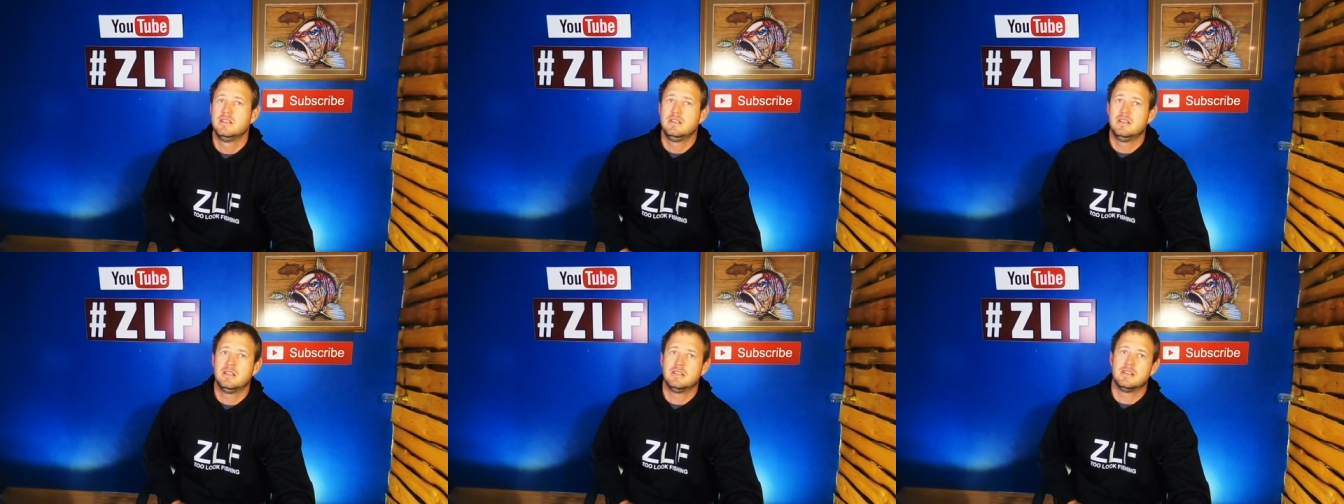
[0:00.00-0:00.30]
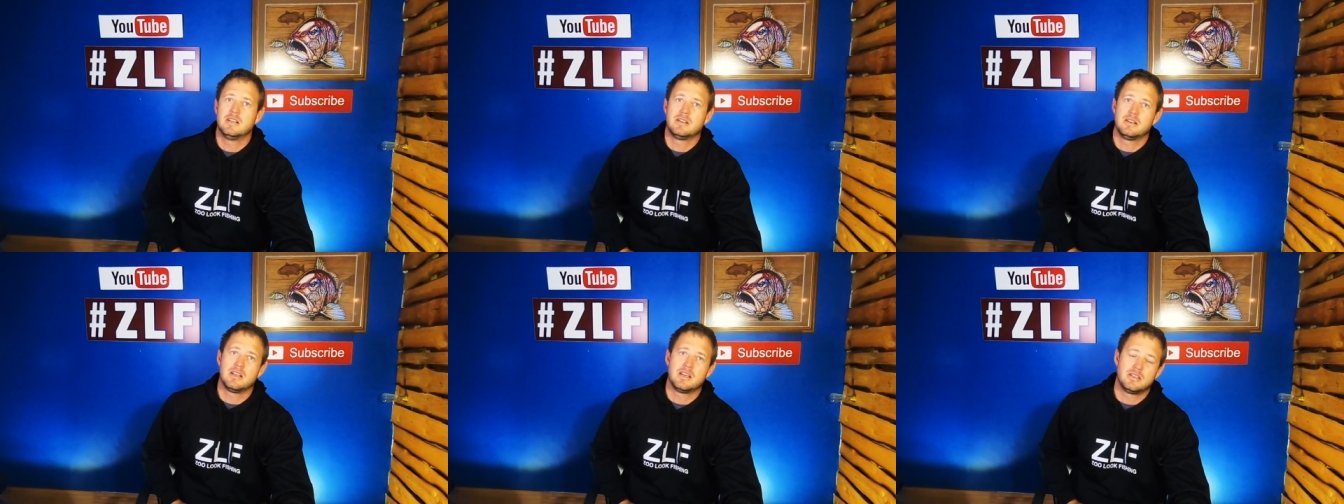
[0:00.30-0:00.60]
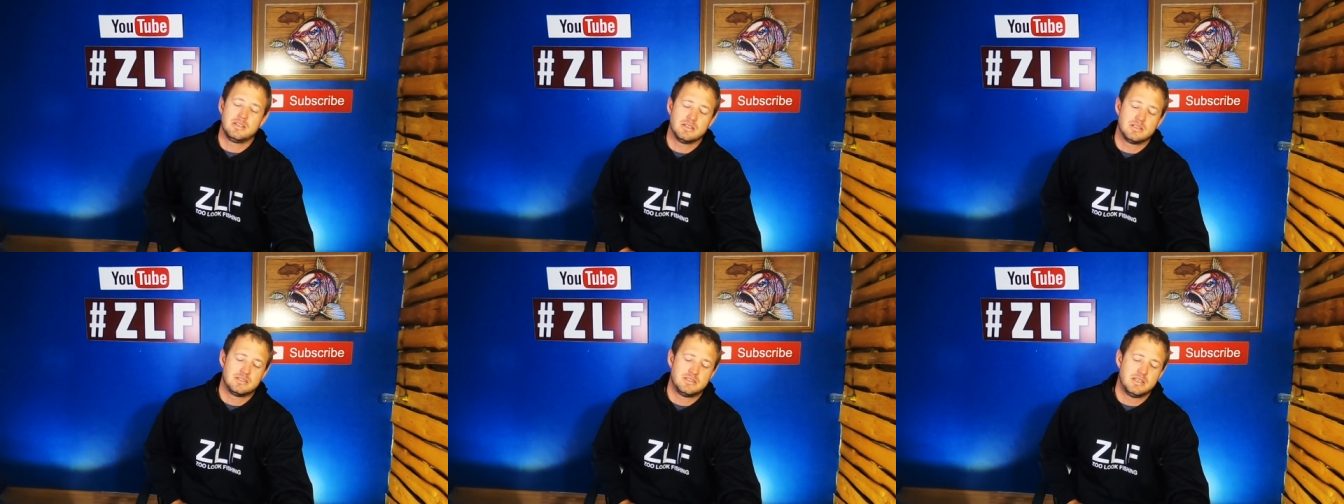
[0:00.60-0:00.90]
and
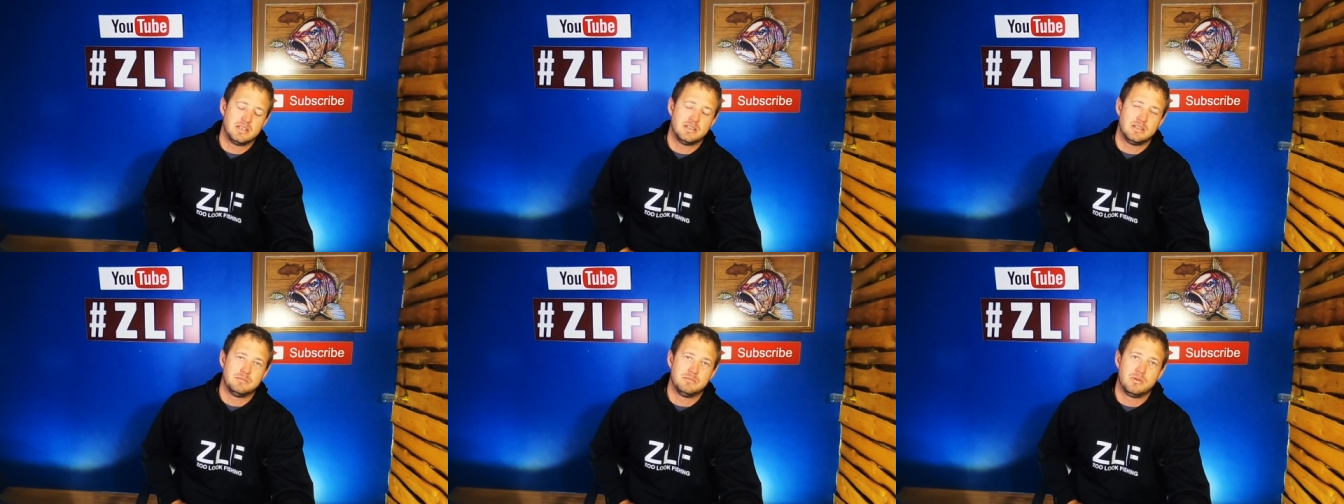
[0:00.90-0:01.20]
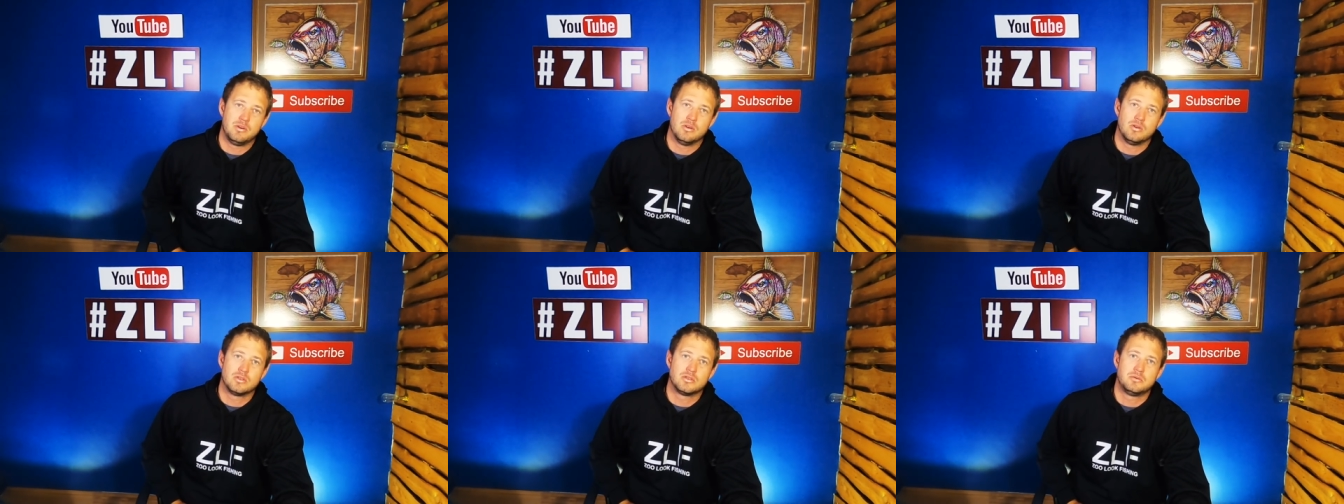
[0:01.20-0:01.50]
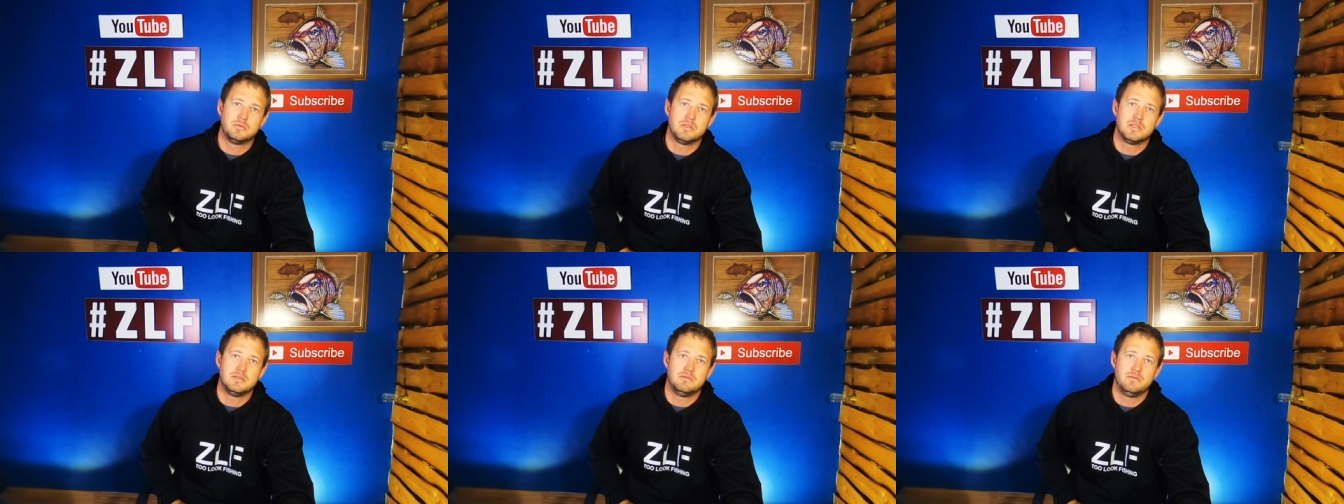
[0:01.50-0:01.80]
like I said in last
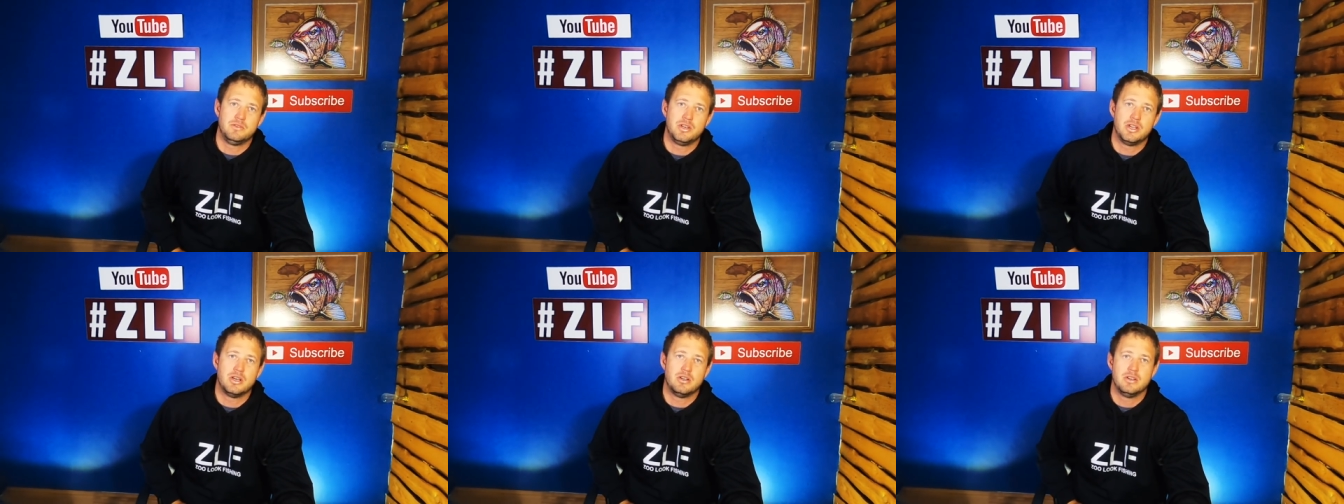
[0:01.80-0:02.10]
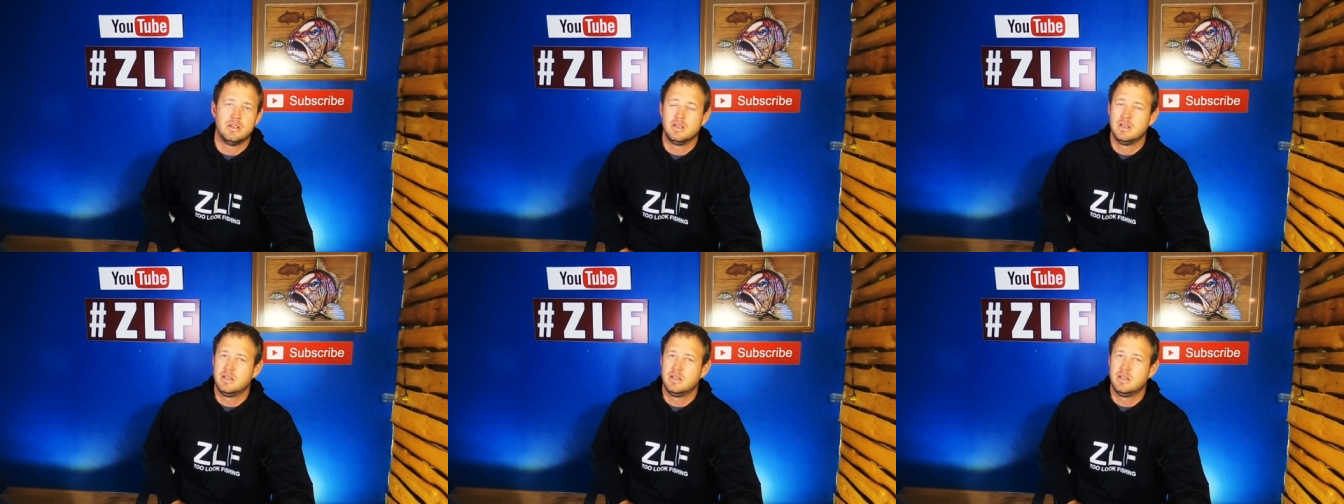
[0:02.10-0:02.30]
week's video